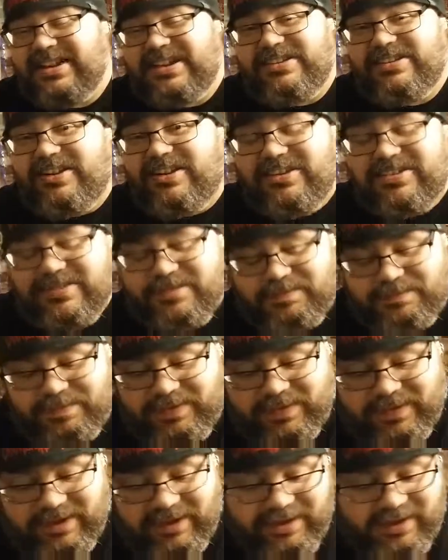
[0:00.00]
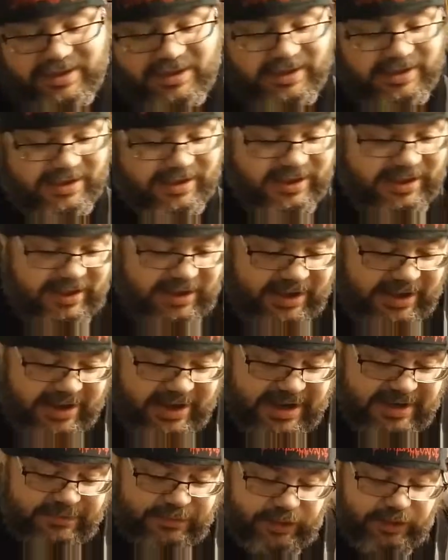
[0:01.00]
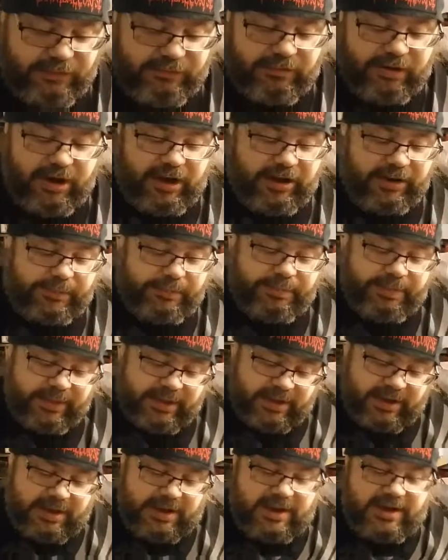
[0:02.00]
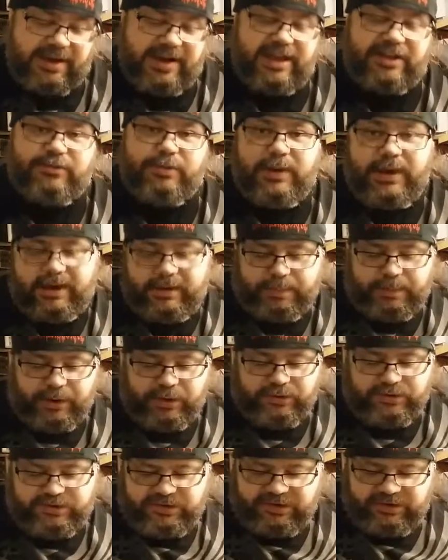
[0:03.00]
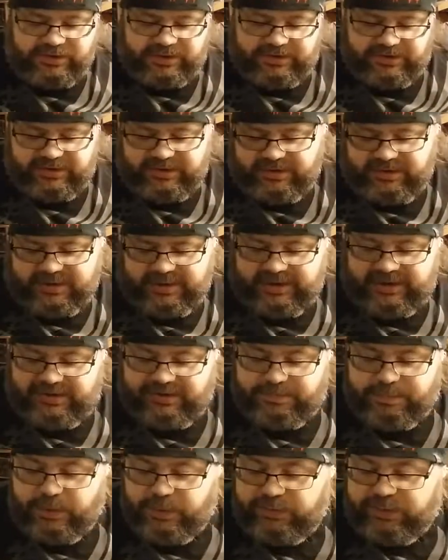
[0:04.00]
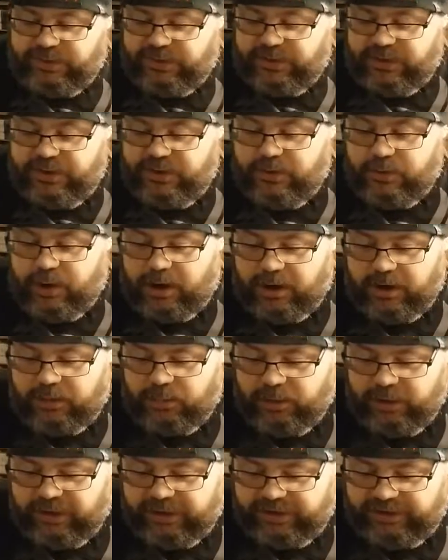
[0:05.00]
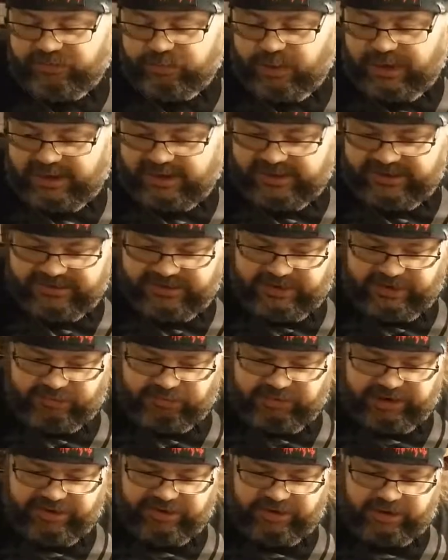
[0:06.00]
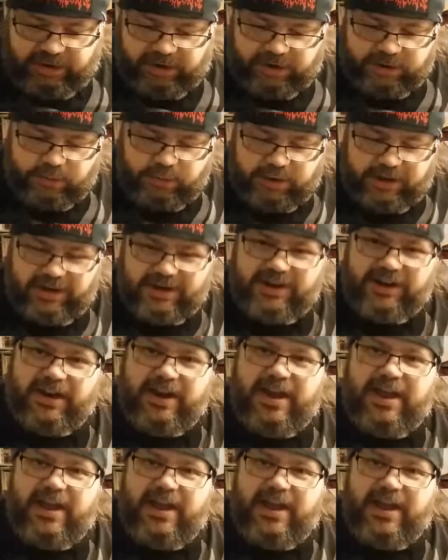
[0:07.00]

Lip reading: It's awesome. You can never go wrong. Next, we got a poster. This contains both the new artwork as well as the original artwork.